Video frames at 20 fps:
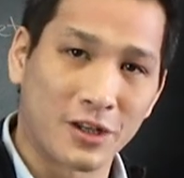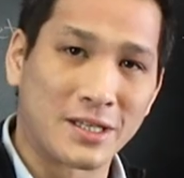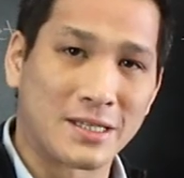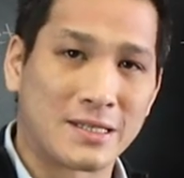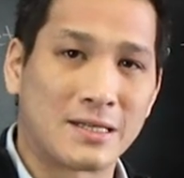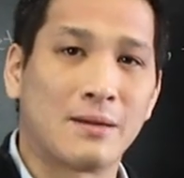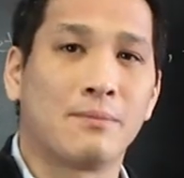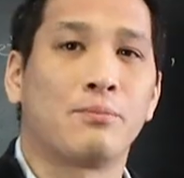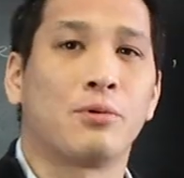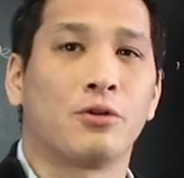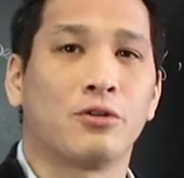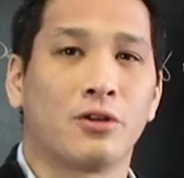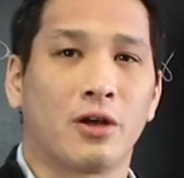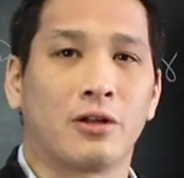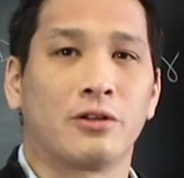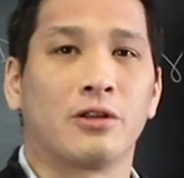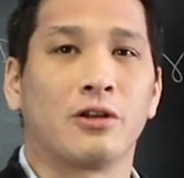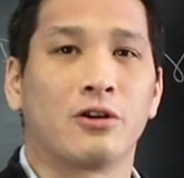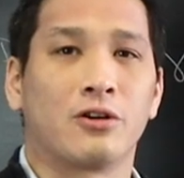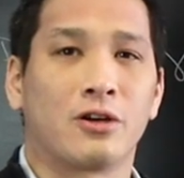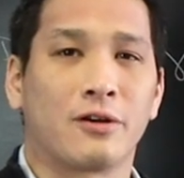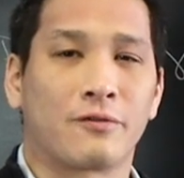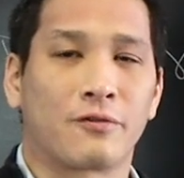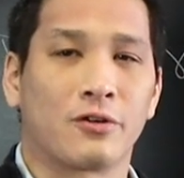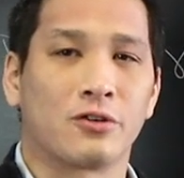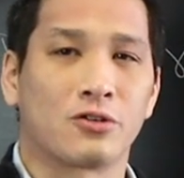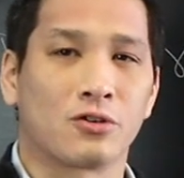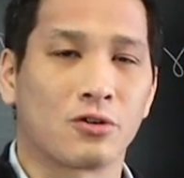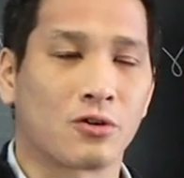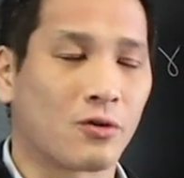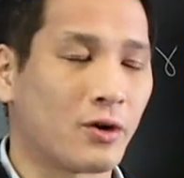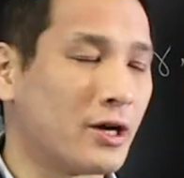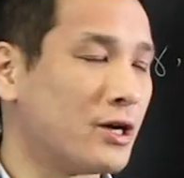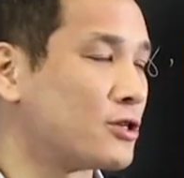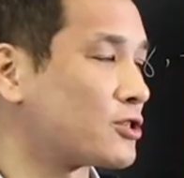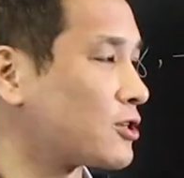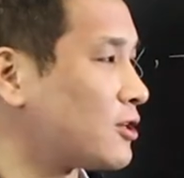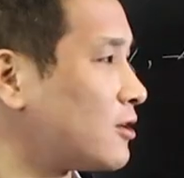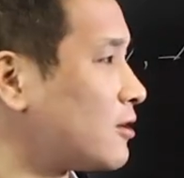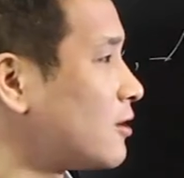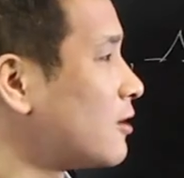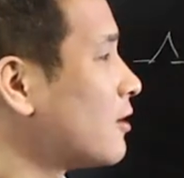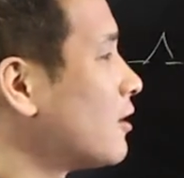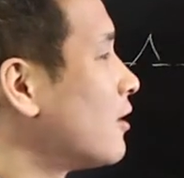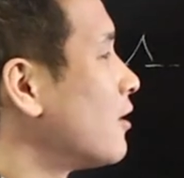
simple nonlinear differential equation,